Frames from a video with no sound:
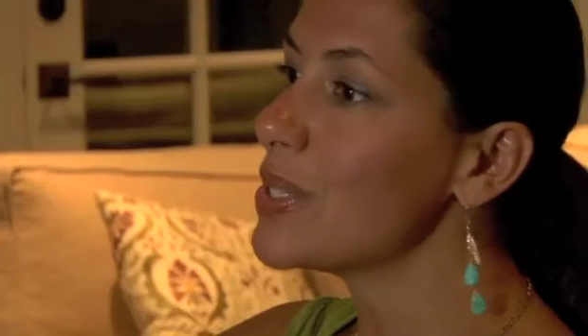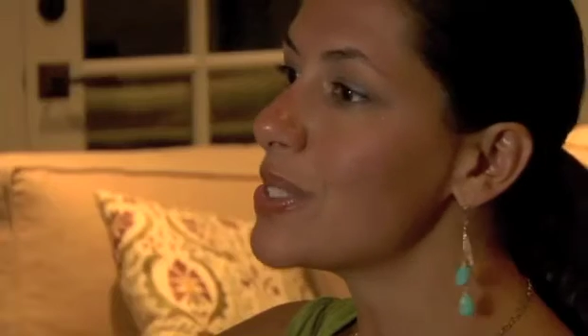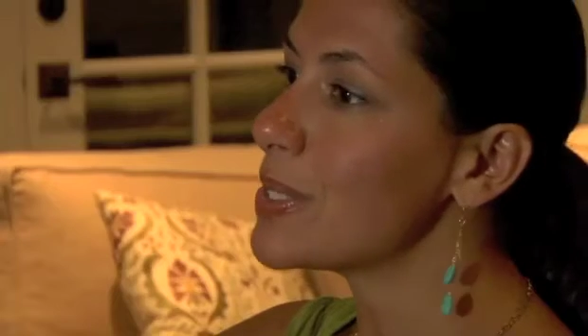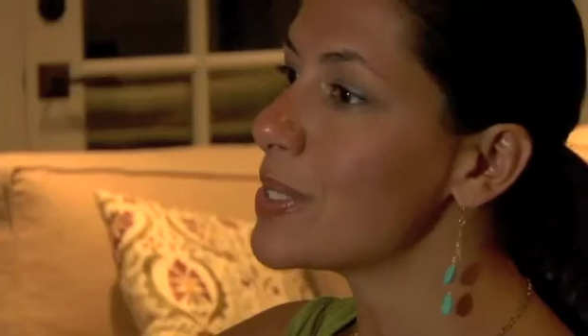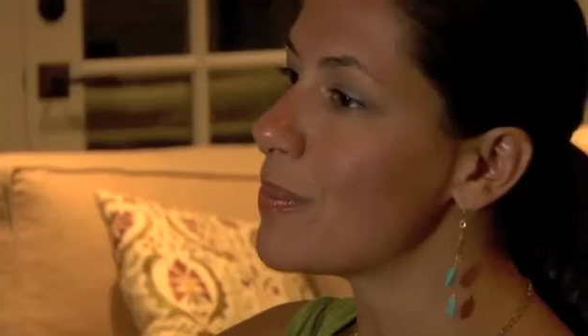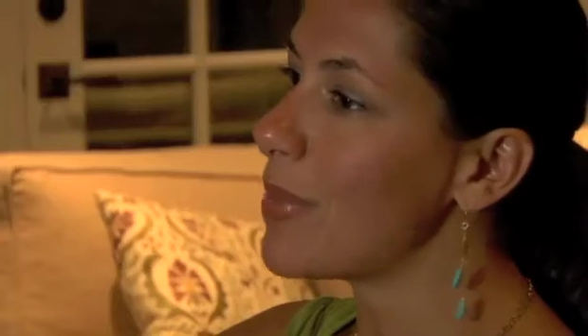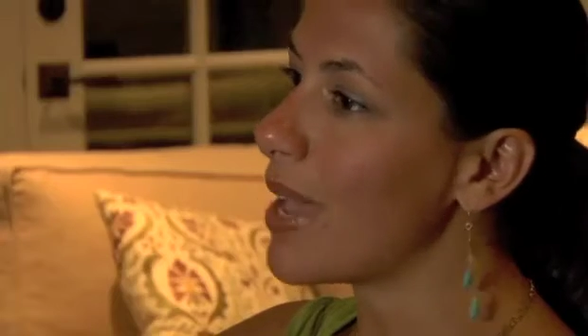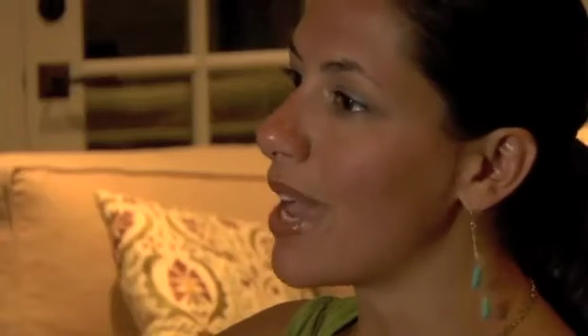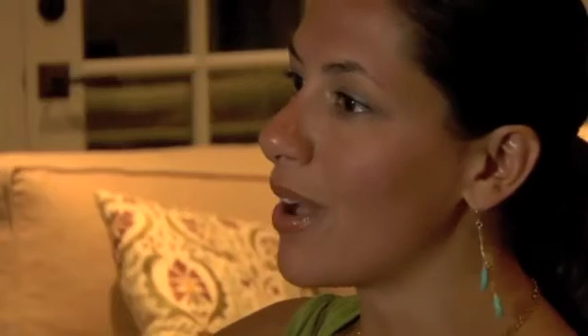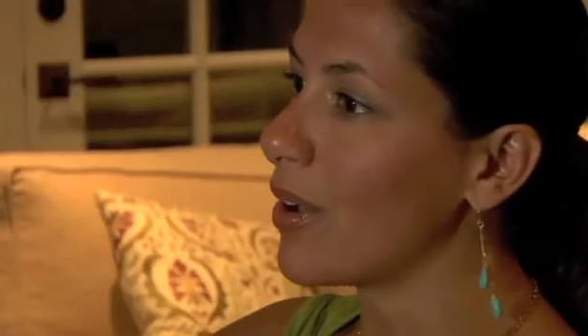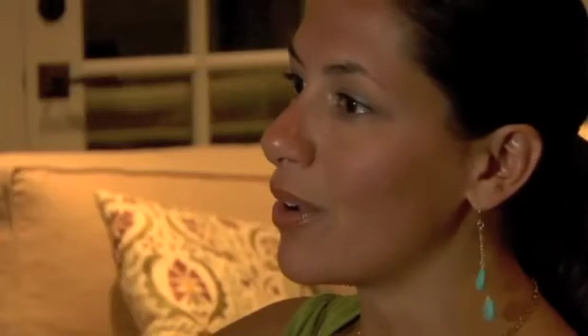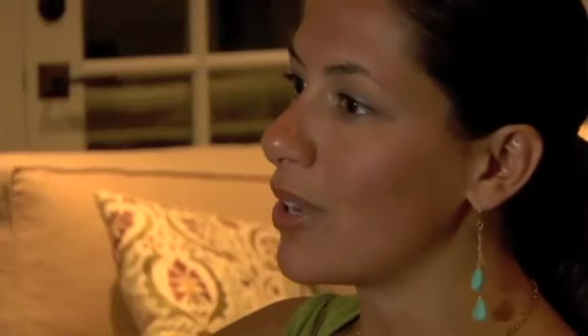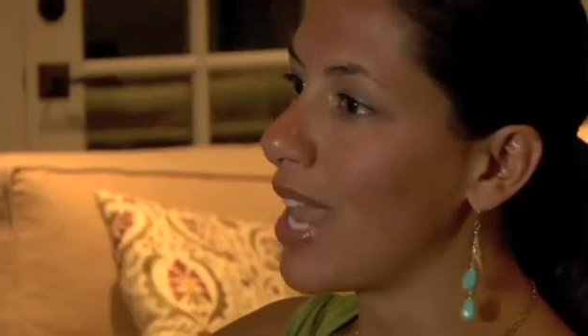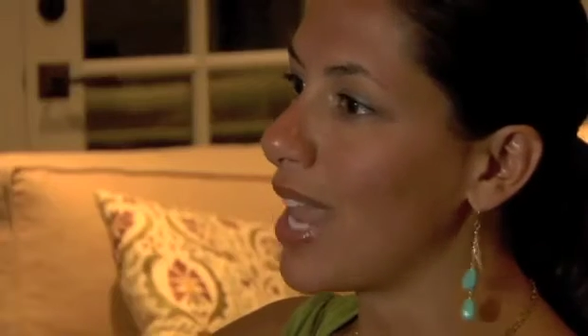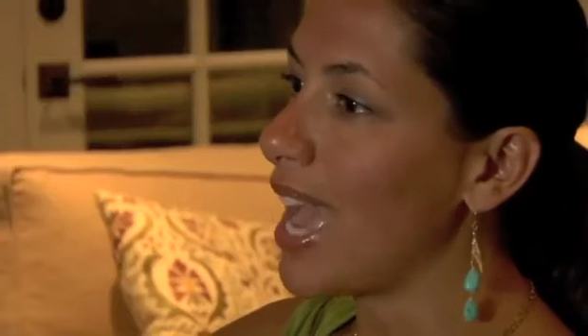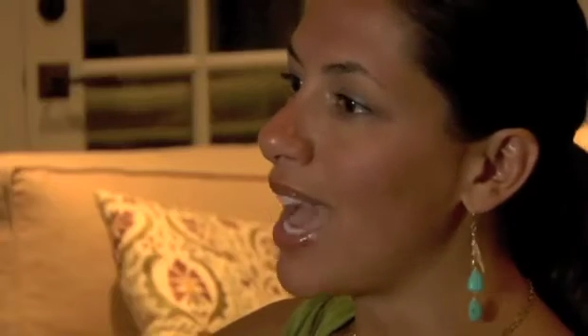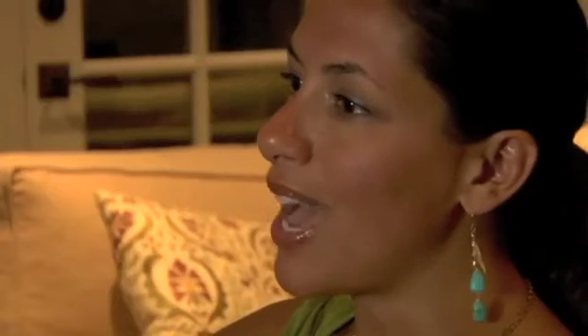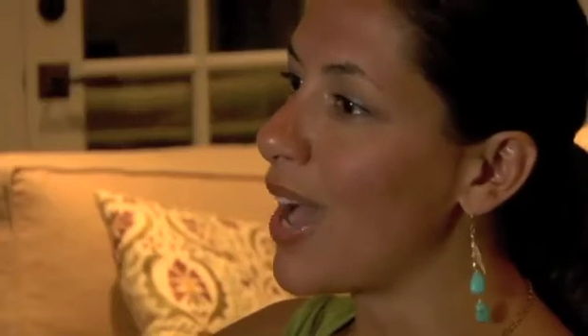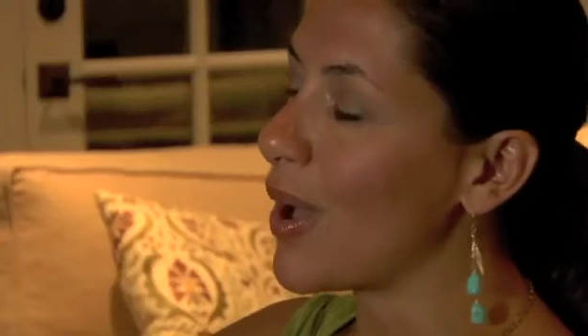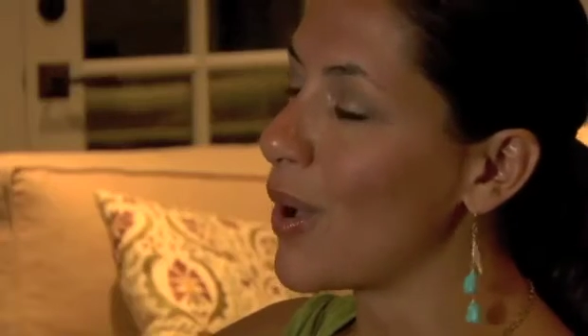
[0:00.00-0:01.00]
is about
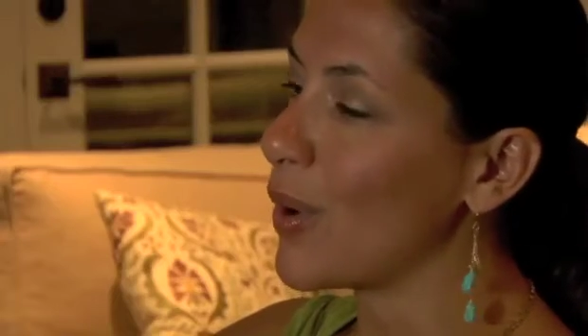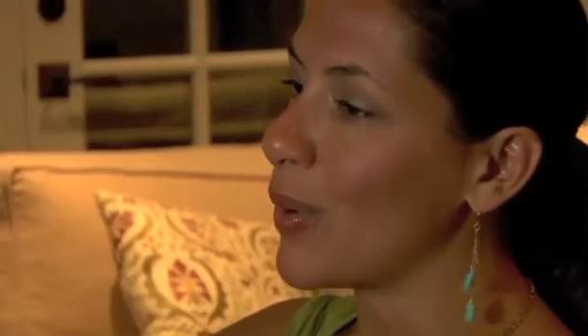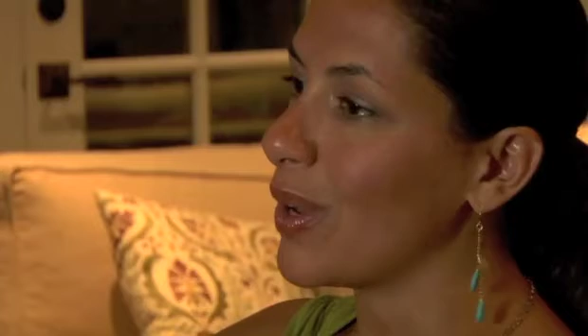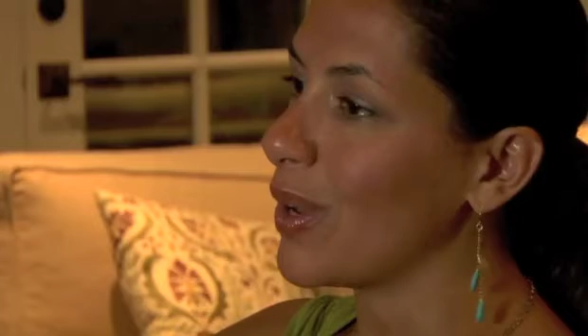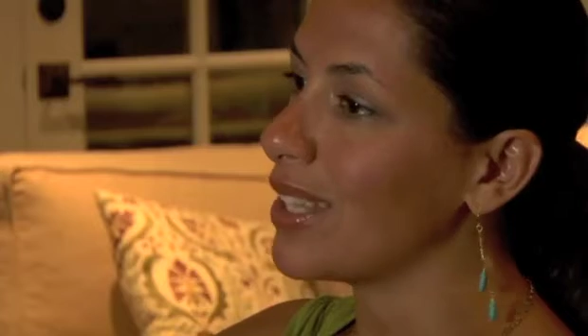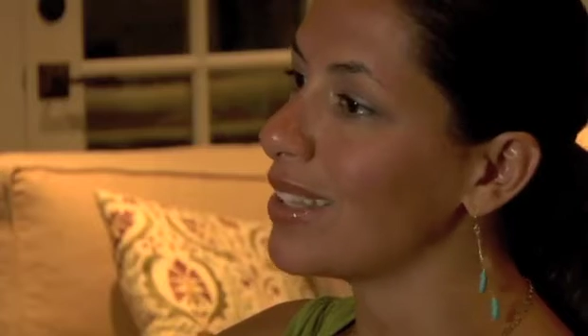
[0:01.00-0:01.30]
how